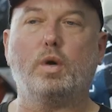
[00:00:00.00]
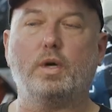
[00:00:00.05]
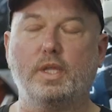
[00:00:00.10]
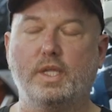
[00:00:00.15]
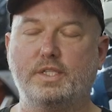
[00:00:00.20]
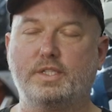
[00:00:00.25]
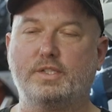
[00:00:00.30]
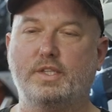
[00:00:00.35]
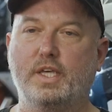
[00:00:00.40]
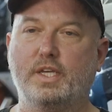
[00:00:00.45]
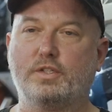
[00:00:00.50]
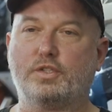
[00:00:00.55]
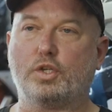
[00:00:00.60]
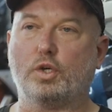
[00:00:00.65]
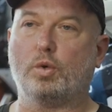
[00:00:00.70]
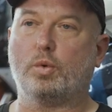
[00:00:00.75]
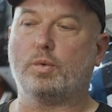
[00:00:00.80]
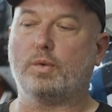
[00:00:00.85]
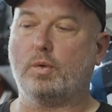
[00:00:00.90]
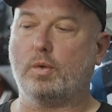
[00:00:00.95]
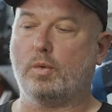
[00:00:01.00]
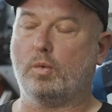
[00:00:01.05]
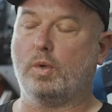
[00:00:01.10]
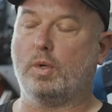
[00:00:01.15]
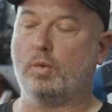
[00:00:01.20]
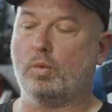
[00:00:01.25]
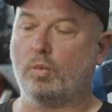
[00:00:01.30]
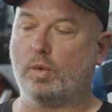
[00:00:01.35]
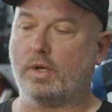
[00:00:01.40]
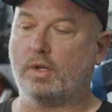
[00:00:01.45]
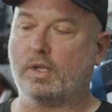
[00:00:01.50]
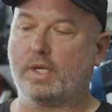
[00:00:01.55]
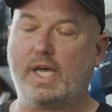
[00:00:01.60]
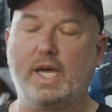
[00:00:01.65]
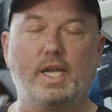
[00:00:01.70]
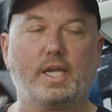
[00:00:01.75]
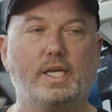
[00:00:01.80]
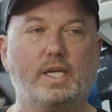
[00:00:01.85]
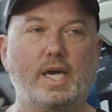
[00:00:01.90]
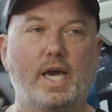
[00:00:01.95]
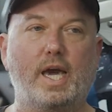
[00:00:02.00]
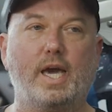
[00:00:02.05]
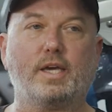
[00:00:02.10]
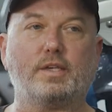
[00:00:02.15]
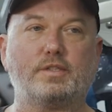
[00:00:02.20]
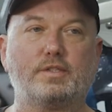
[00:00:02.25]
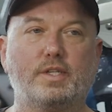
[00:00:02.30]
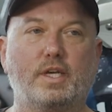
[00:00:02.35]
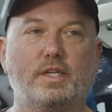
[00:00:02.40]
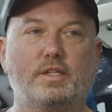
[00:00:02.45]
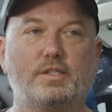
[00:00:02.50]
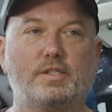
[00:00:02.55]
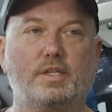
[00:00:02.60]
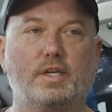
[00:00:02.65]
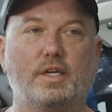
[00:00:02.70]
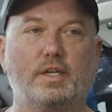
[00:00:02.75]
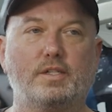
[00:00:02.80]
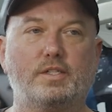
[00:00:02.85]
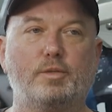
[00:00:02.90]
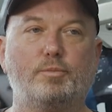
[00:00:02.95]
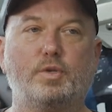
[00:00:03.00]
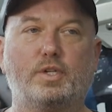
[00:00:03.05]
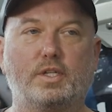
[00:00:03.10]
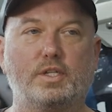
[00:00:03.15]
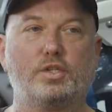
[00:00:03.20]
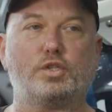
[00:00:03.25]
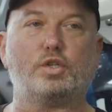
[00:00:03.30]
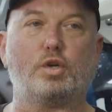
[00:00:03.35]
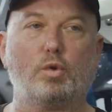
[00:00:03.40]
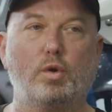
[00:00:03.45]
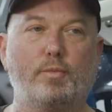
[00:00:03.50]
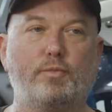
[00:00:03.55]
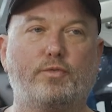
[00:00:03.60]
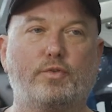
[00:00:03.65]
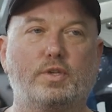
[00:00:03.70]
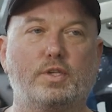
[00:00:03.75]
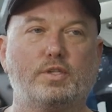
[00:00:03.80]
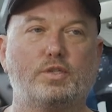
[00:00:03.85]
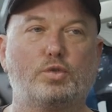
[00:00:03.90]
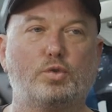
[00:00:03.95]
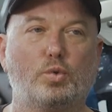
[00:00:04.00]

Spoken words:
Well, that's the thing. So what are the kind of guys that typically show up for these